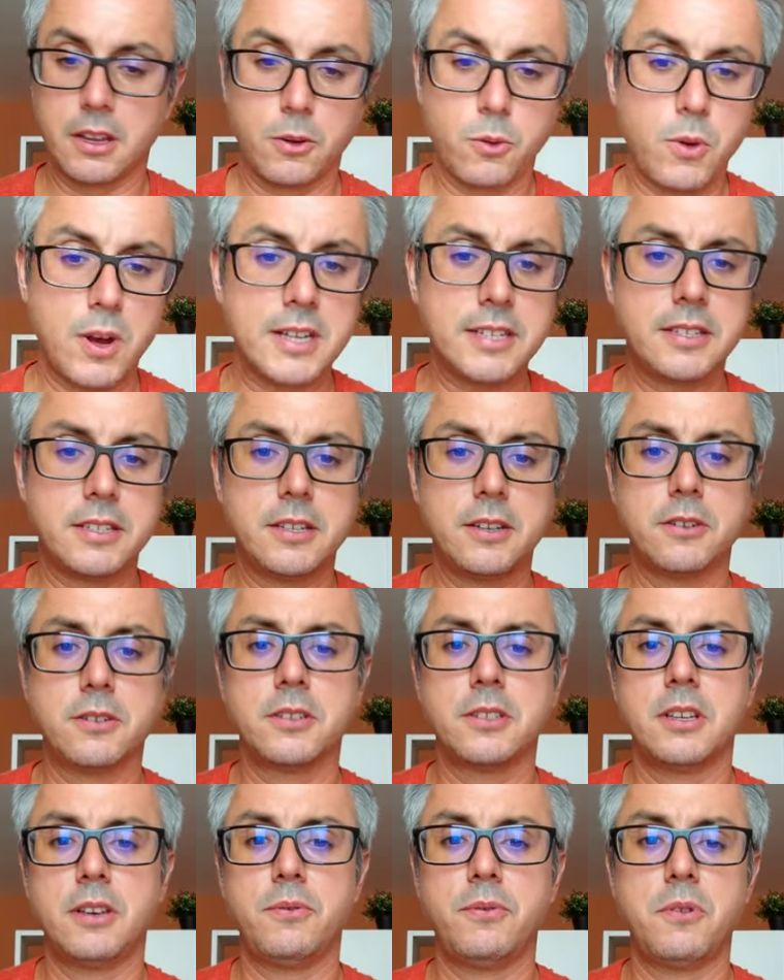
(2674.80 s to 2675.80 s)

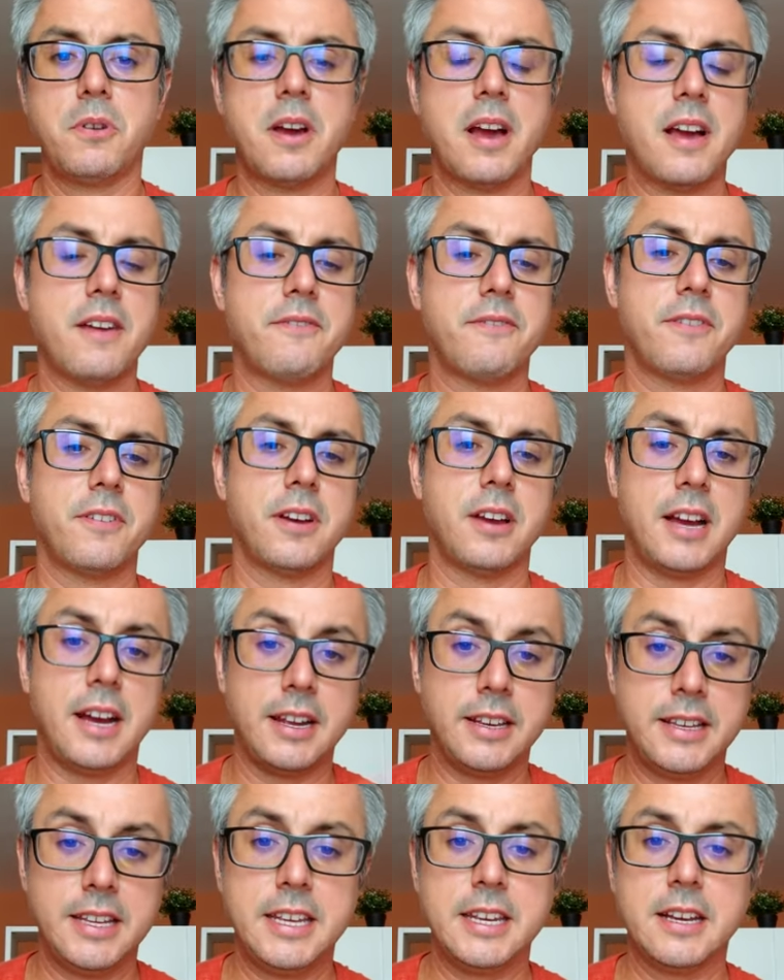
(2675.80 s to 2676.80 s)
questions, if you have
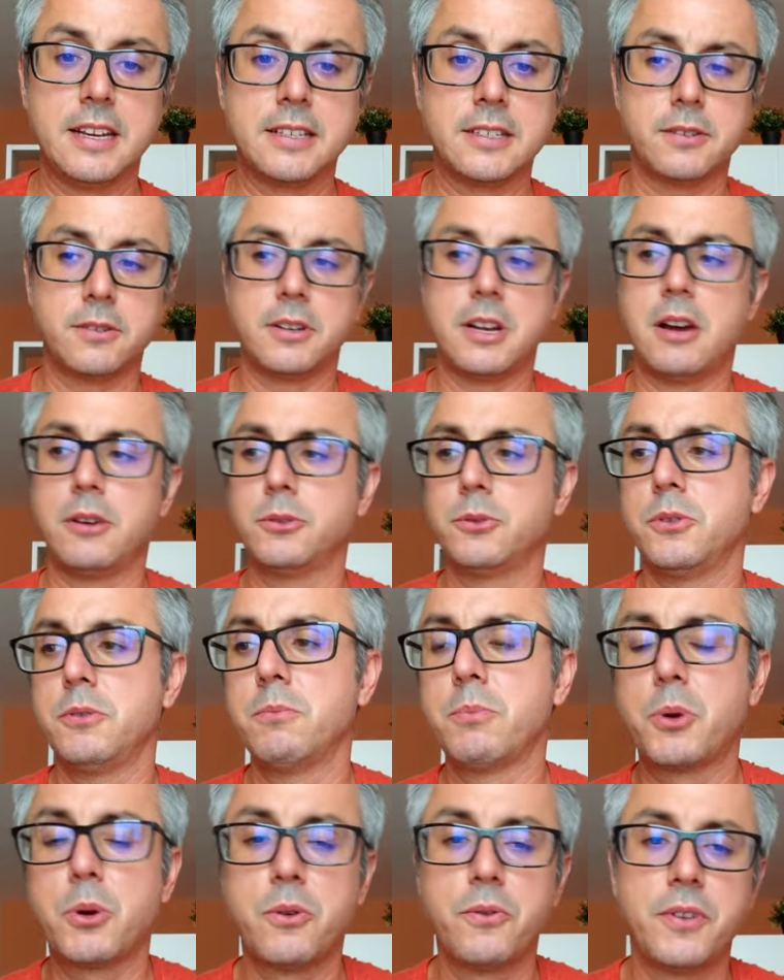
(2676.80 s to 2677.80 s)
ideas on how to
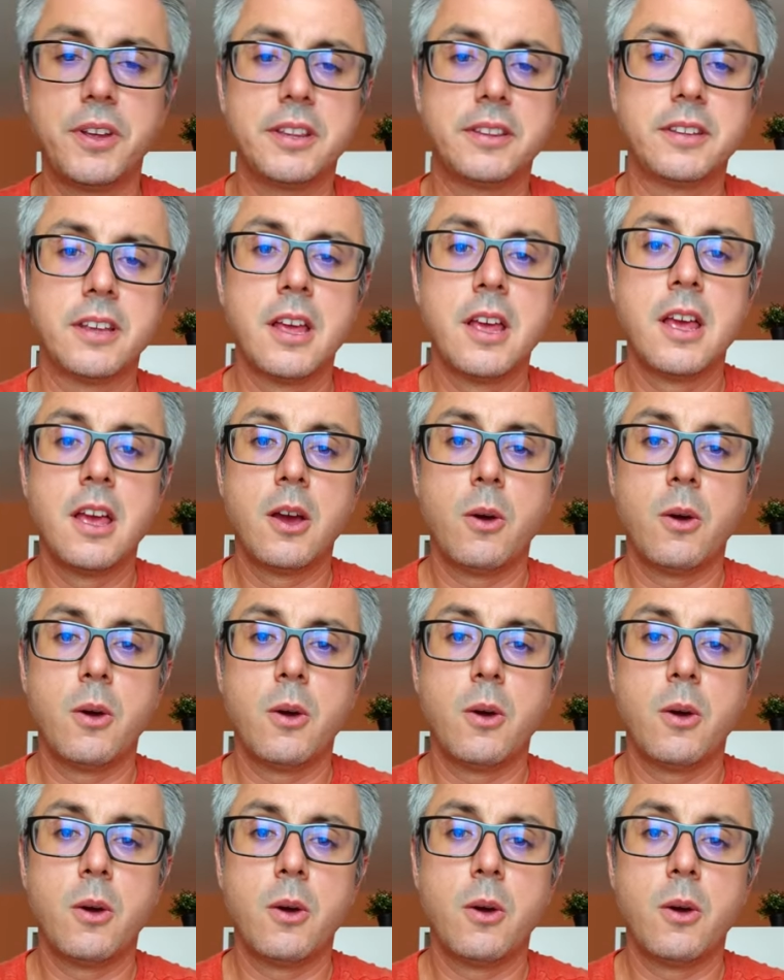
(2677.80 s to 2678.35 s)
improve it.